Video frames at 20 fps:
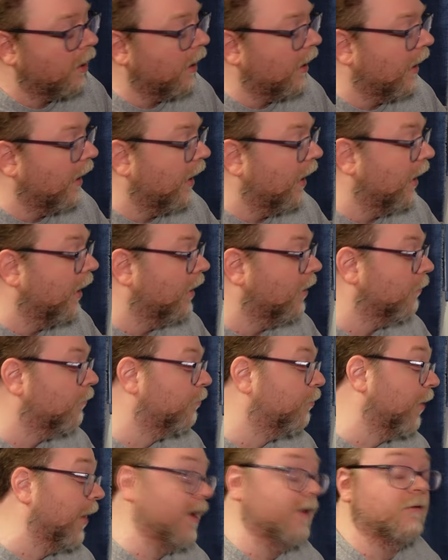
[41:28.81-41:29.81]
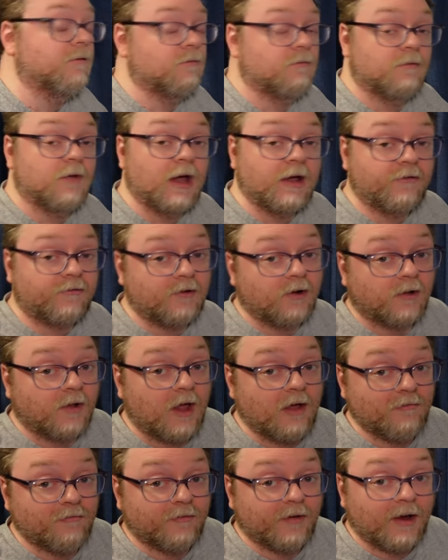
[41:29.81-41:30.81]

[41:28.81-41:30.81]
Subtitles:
but I still love